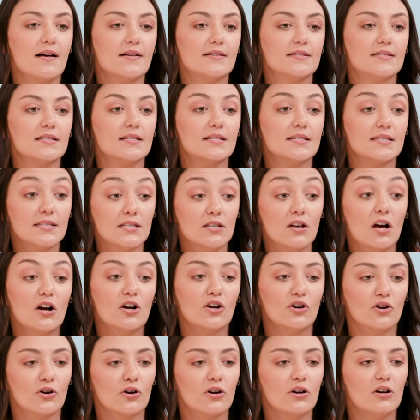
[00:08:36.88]
as this
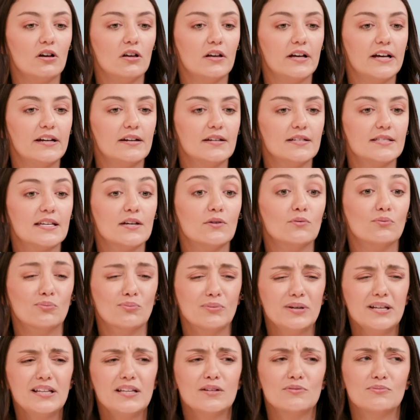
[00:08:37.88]
young girl, and it's a
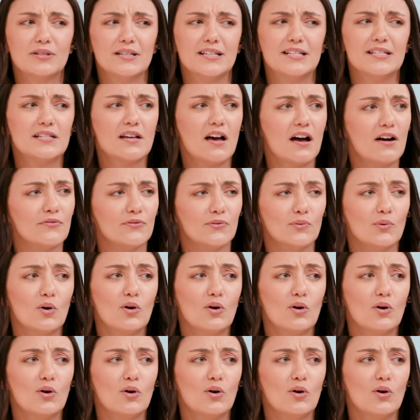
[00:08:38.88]
really, really tough